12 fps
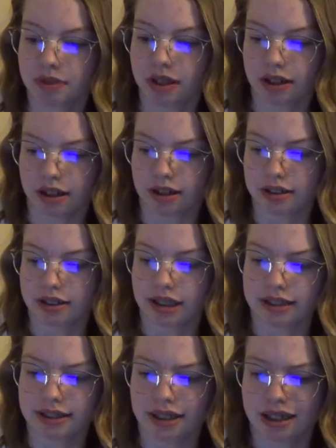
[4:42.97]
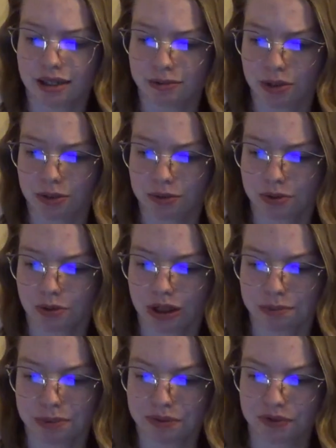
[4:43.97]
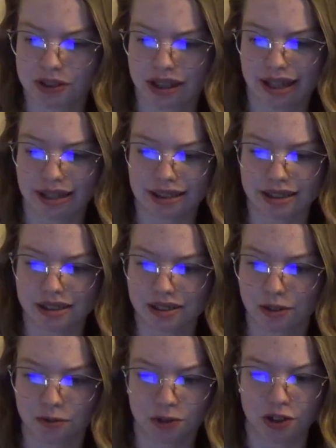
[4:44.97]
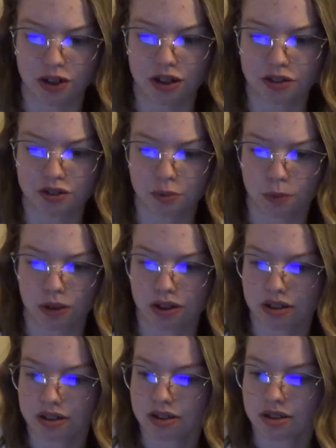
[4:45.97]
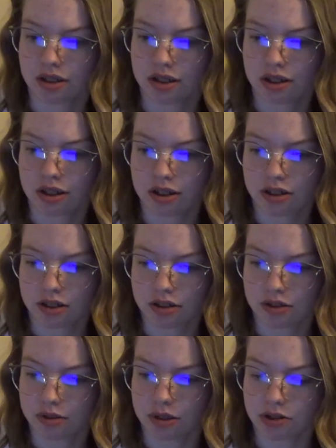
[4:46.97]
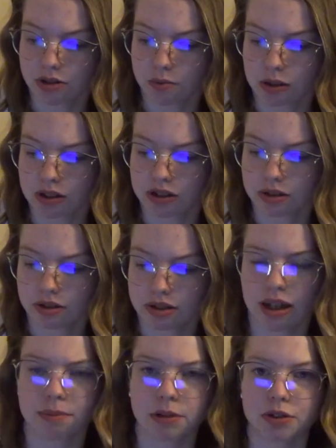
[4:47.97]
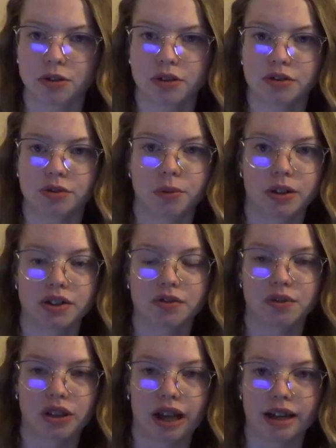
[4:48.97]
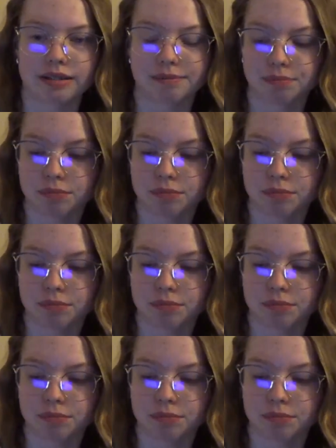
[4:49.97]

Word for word: I got that done. I wrote quite a bit for that, like over 100 words, 200 words? Yeah, about 200 words for that.